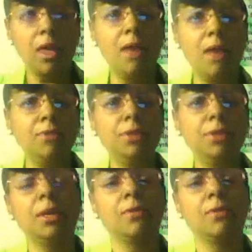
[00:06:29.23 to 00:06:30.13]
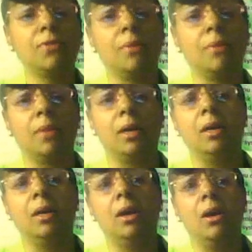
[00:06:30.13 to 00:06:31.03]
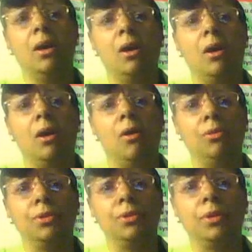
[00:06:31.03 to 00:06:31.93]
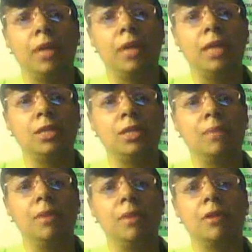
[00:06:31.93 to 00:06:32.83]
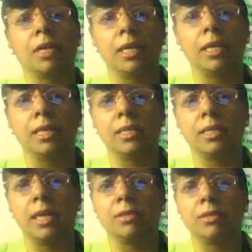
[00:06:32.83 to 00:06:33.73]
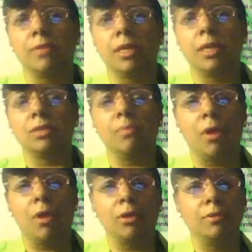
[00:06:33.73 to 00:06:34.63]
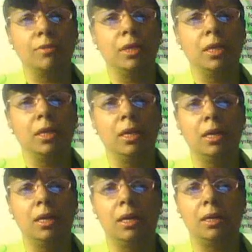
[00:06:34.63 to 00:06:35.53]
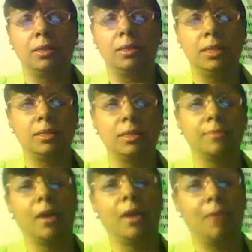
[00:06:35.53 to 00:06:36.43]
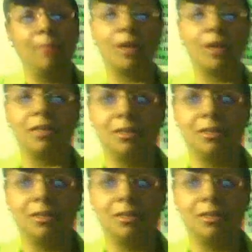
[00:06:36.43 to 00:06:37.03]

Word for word: everything from uh, older and aging Americans entering into bartering, uh, at least, oh, I'm not going to